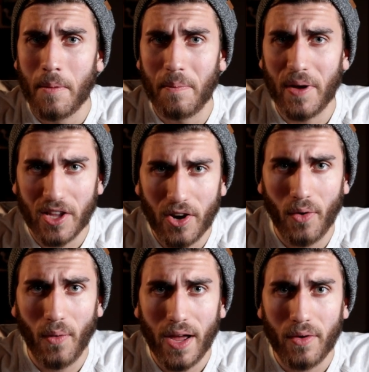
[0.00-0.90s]
But you know
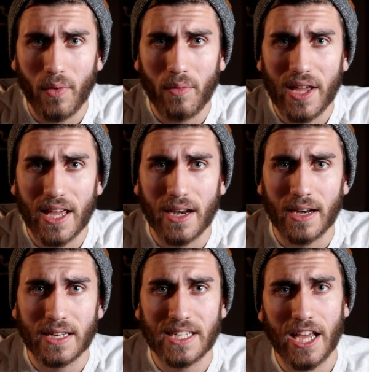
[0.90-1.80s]
what? When we can
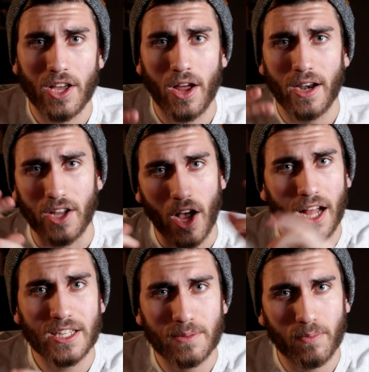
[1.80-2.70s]
take on
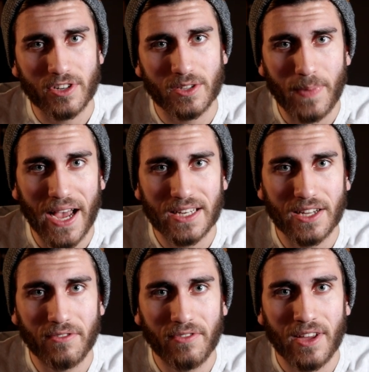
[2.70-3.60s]
God's
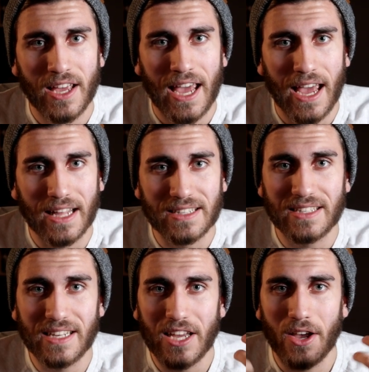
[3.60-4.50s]
perspective and
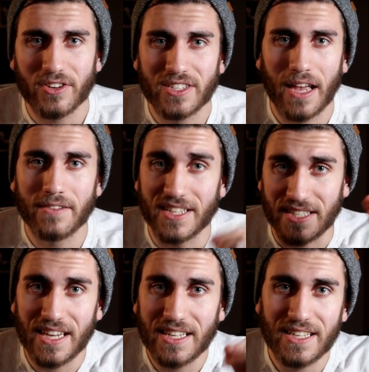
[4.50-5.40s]
see ourselves as
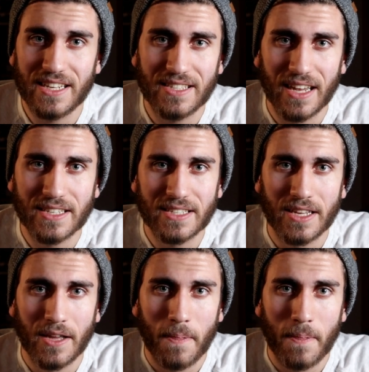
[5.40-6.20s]
He sees us,